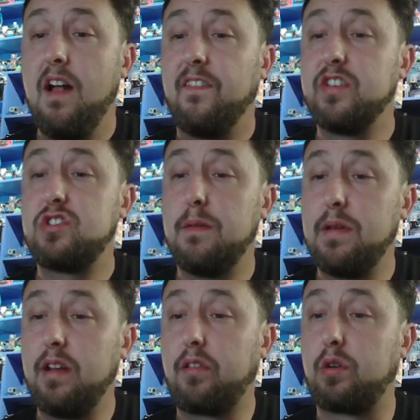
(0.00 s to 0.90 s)
the ship
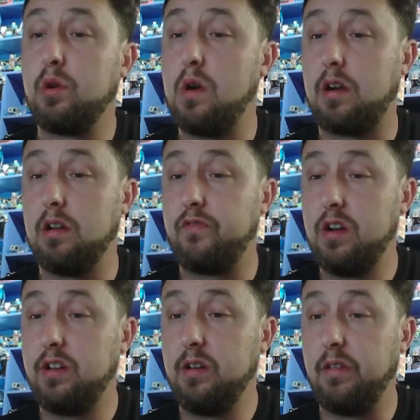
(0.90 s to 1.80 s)
and its crew are
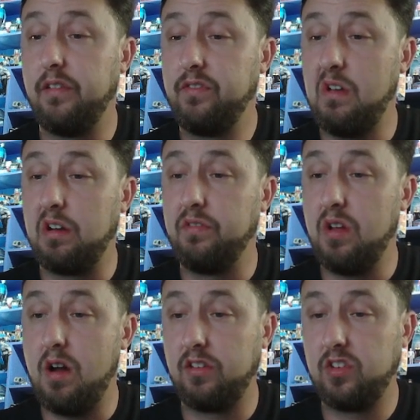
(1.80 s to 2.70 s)
confronted with a flood of
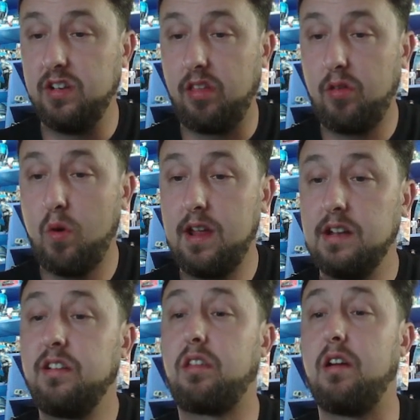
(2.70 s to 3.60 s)
lost and
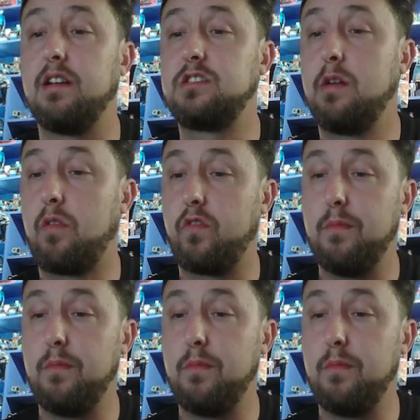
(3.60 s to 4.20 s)
disoriented starships from